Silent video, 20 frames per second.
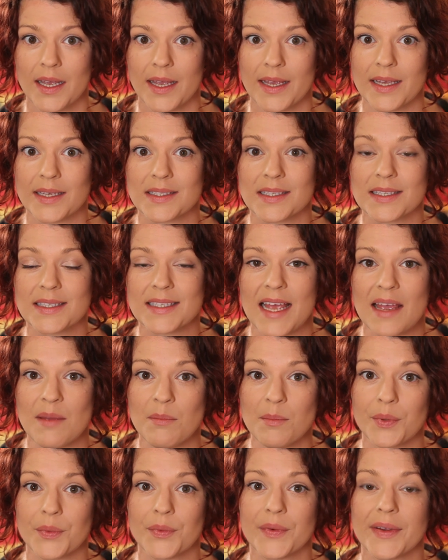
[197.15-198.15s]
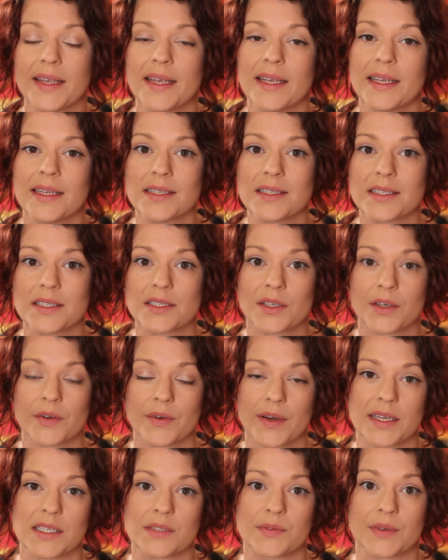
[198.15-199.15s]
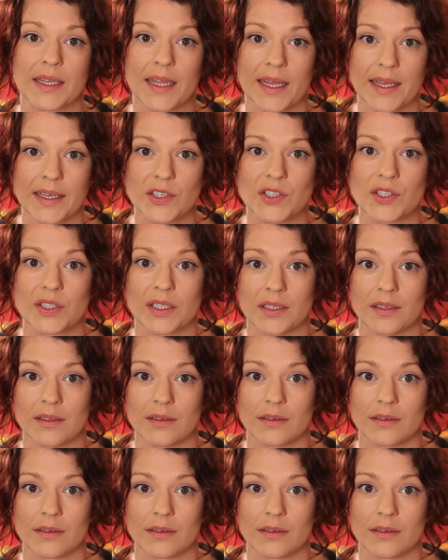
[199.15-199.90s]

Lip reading: is a temporary instant gratification,